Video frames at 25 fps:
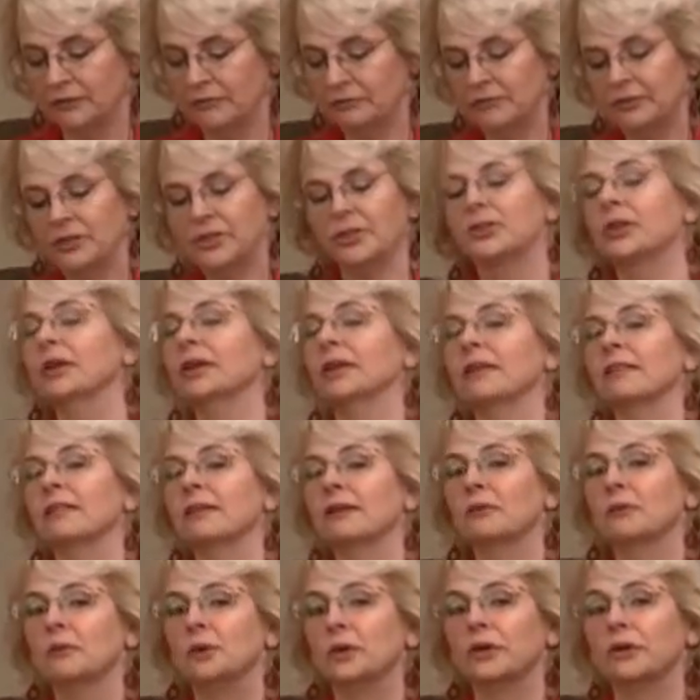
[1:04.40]
fearing
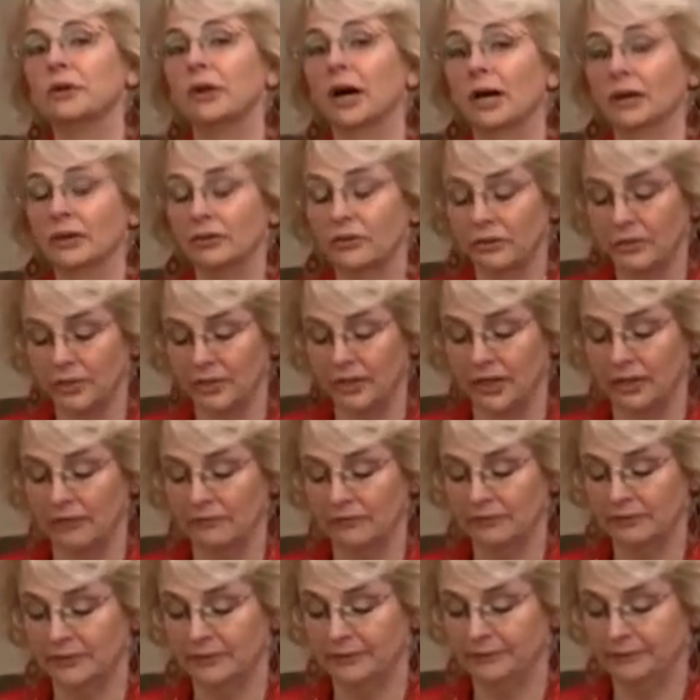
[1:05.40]
that we're not good enough?
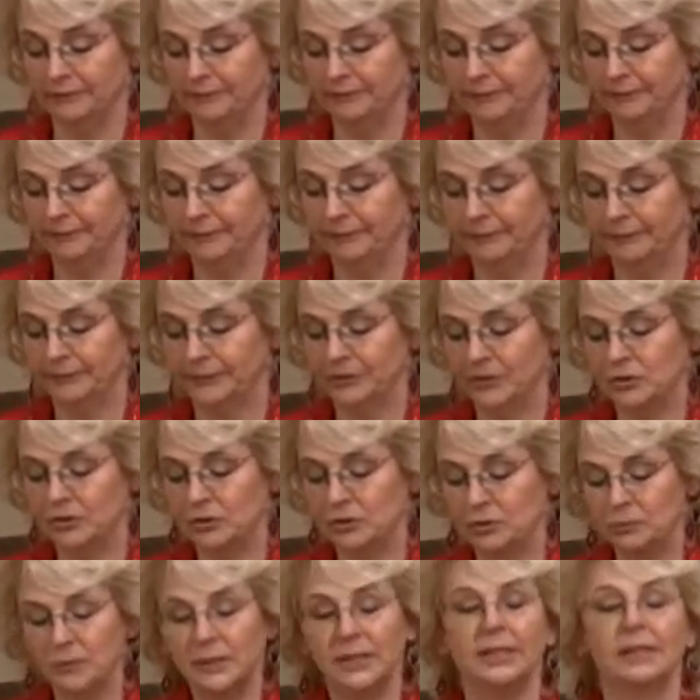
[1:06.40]

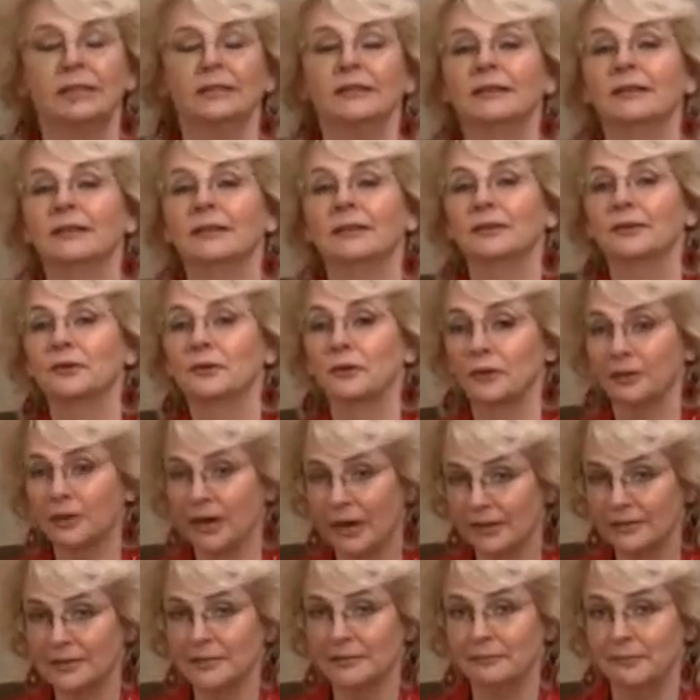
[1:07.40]
To be or
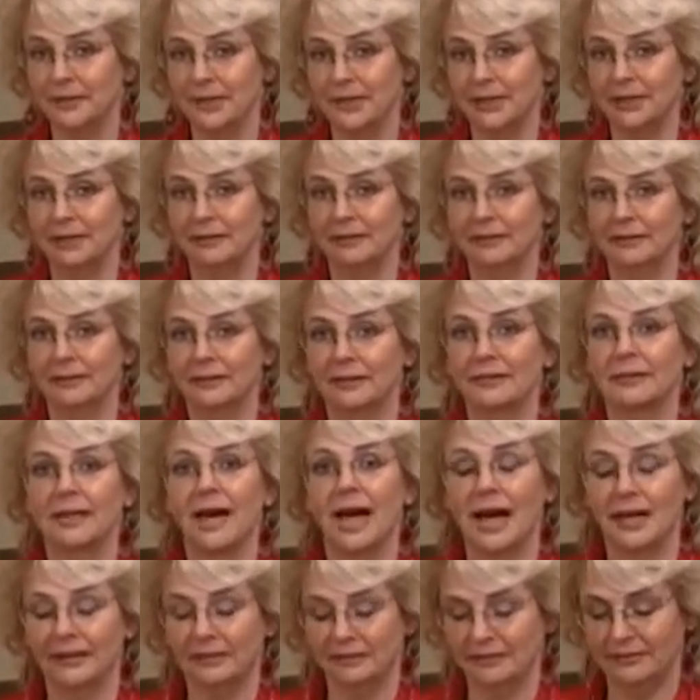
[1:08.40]
not to be,
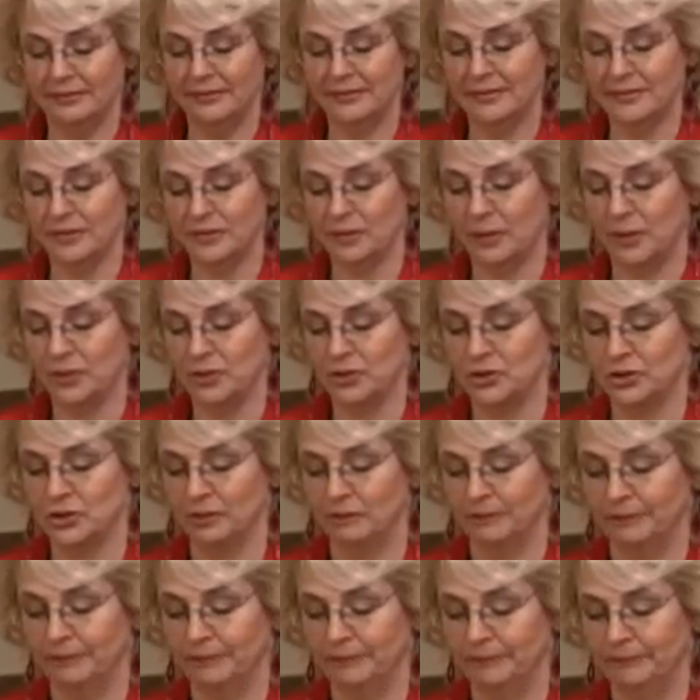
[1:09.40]
that is the
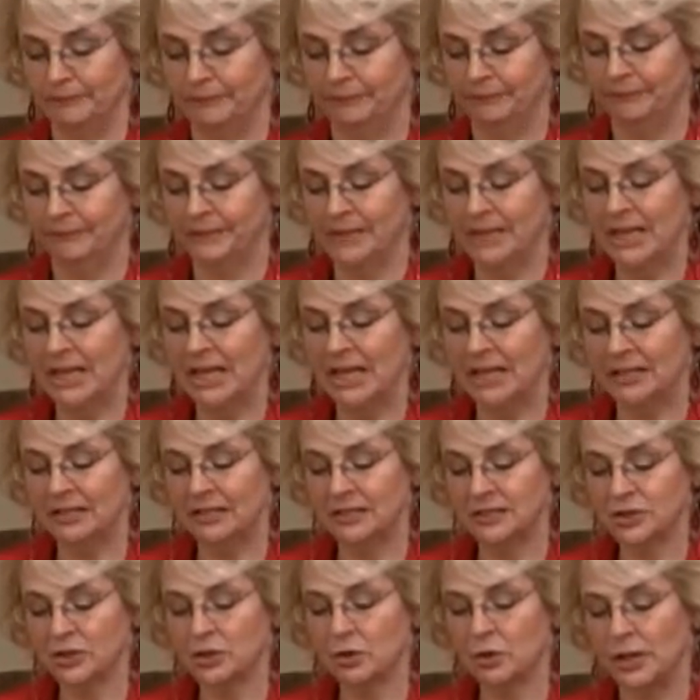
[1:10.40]
question. And it
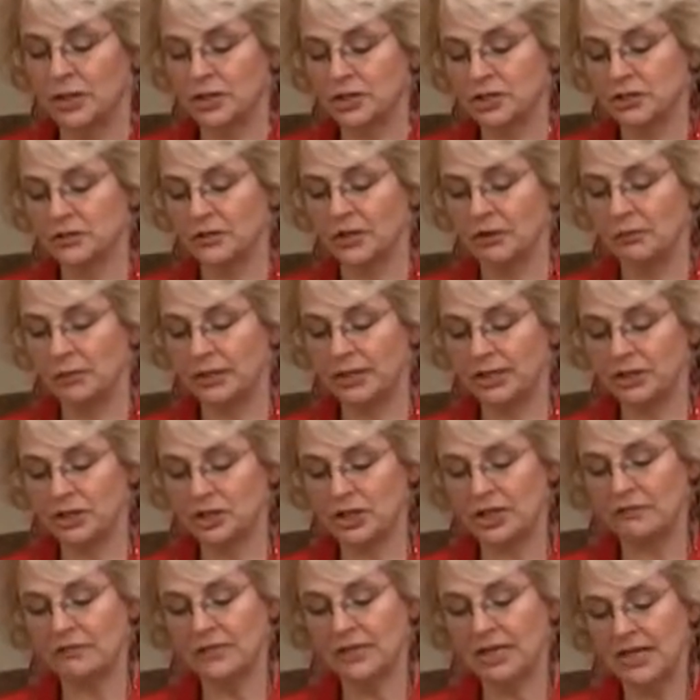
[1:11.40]
is a question that we each
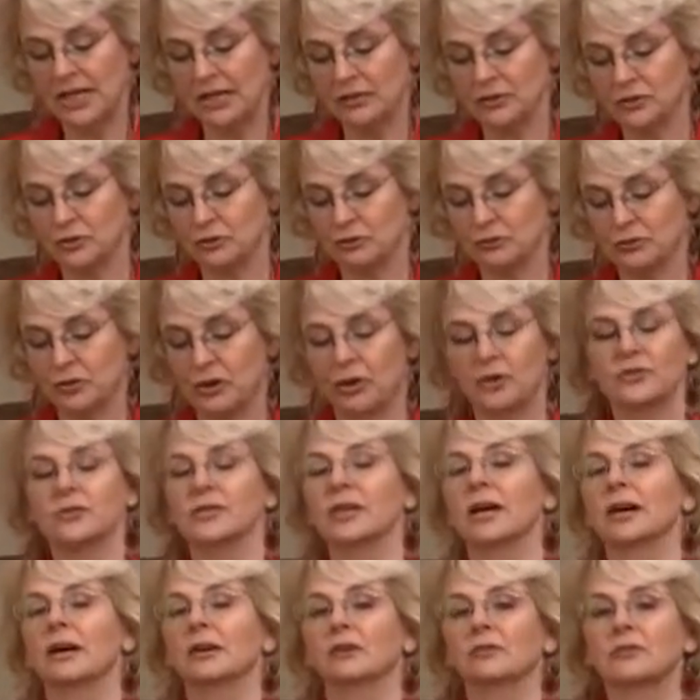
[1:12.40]
have to answer for
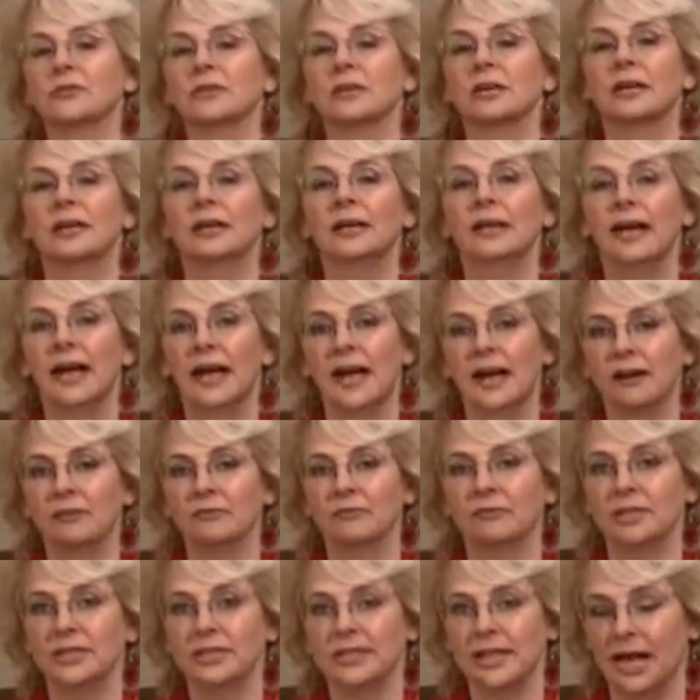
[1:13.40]
ourselves
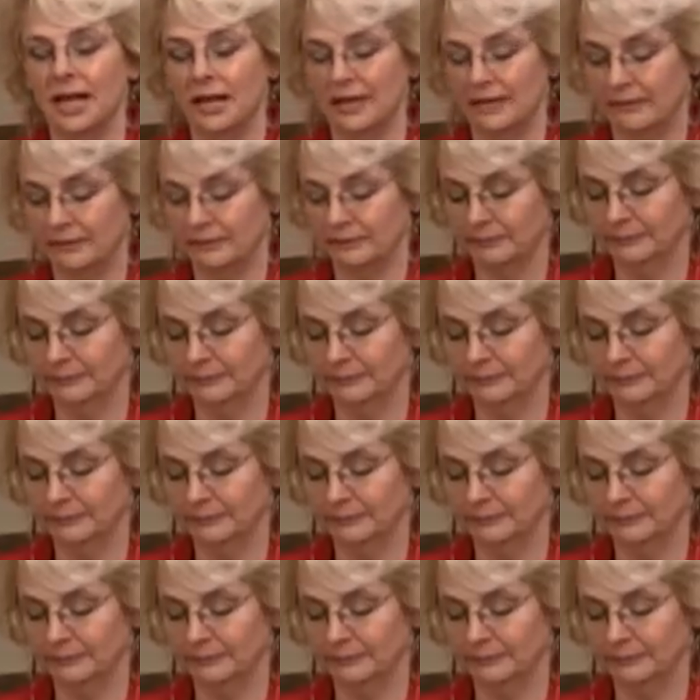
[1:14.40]
every day.